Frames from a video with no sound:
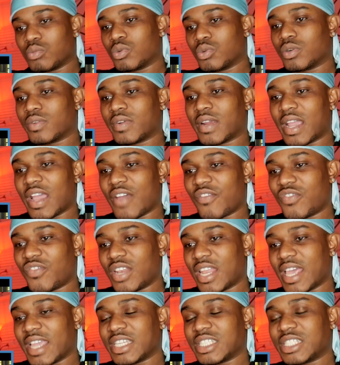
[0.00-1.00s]
more, right? I feel
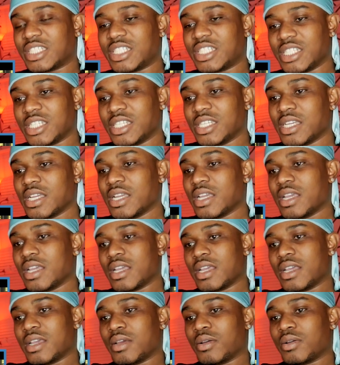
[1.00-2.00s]
like she
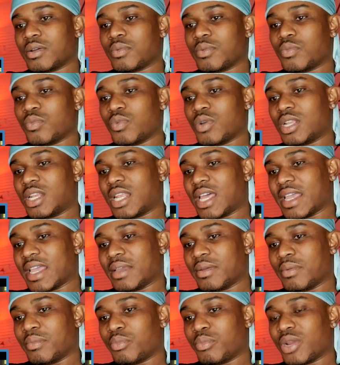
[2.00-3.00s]
would
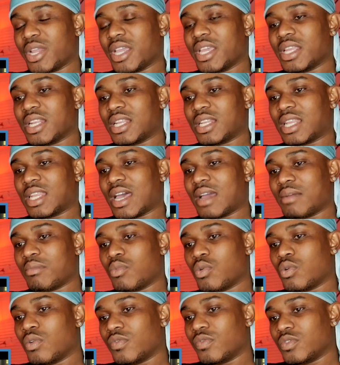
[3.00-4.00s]
like bring in a lot
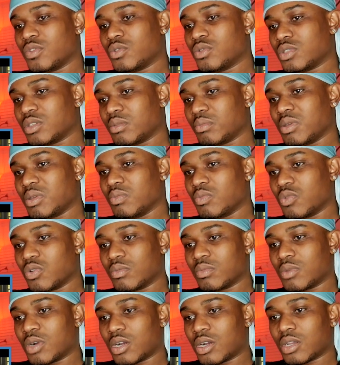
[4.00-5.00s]
more views and be more
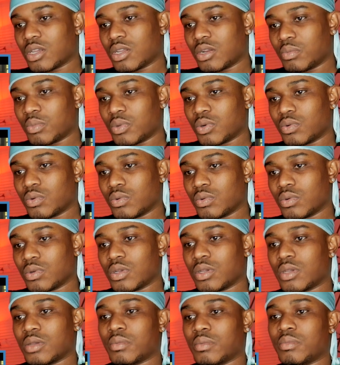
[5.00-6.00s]
marketable
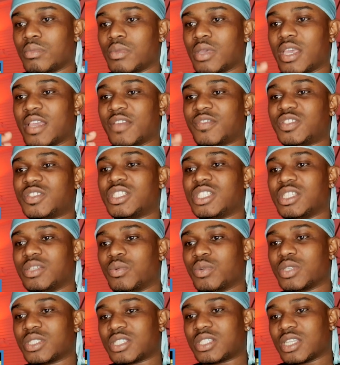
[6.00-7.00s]
if she
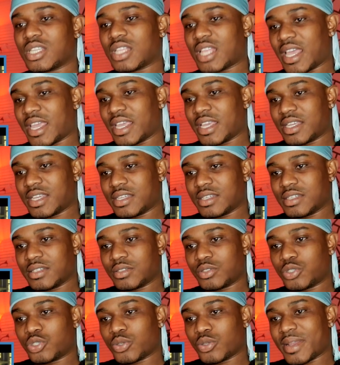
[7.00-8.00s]
was to like
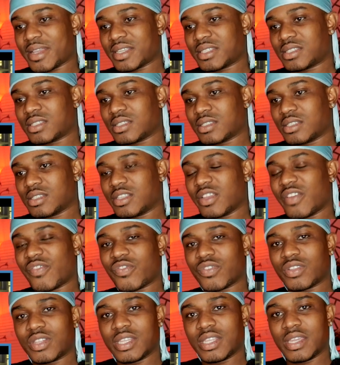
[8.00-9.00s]
dress
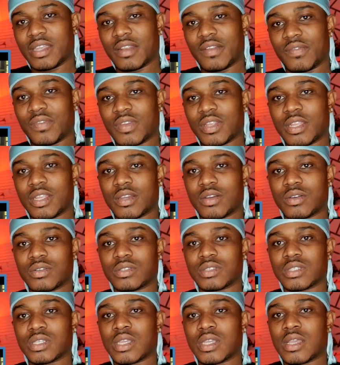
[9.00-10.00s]
differently in the
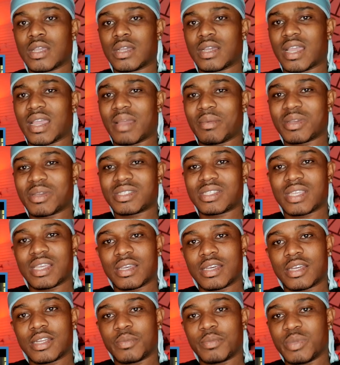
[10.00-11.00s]
videos. Like, I'm not
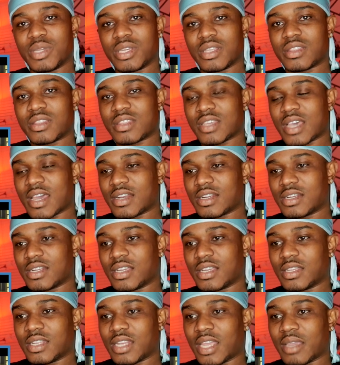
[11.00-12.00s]
telling her to be a thought or
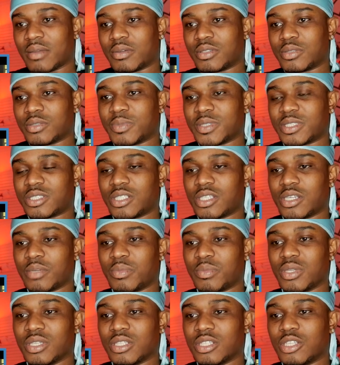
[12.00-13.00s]
nothing, like, but she could
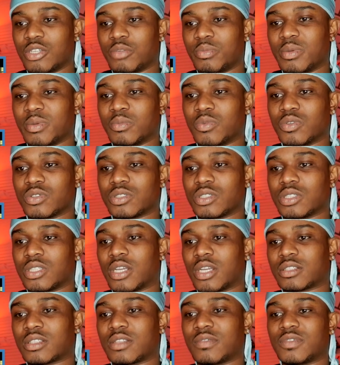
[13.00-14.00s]
be a little bit more
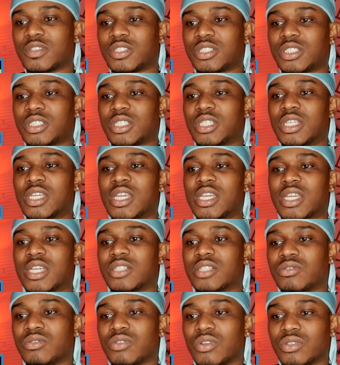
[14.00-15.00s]
seductive and shit.
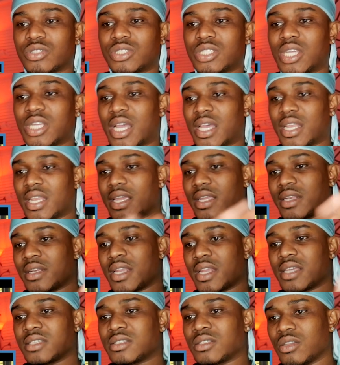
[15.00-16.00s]
Cause you know she got like
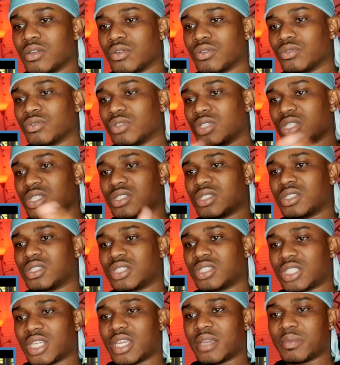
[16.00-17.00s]
nice little decent
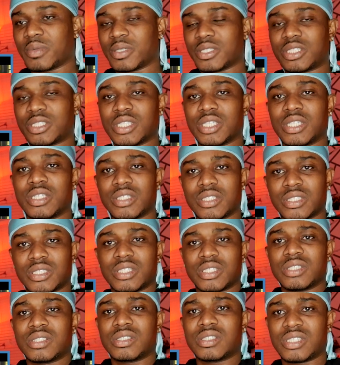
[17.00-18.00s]
shape and
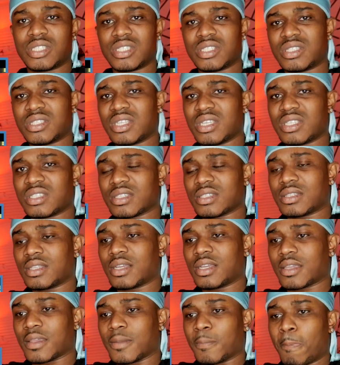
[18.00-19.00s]
she's decent
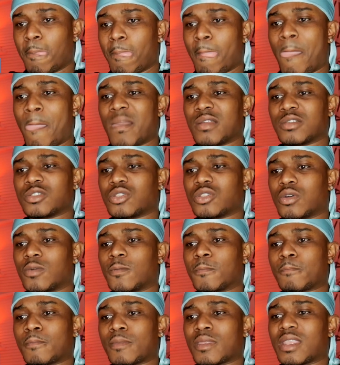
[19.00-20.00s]
looking.
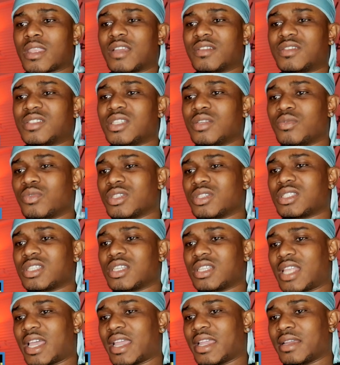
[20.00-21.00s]
So if she was to
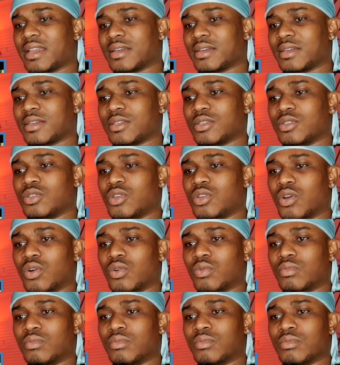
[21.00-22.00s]
like, you
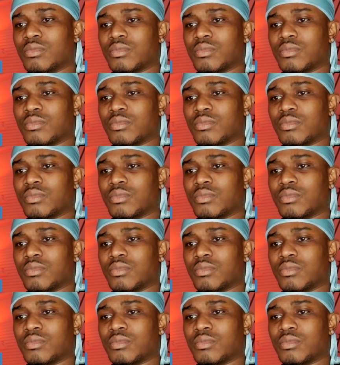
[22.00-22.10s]
know,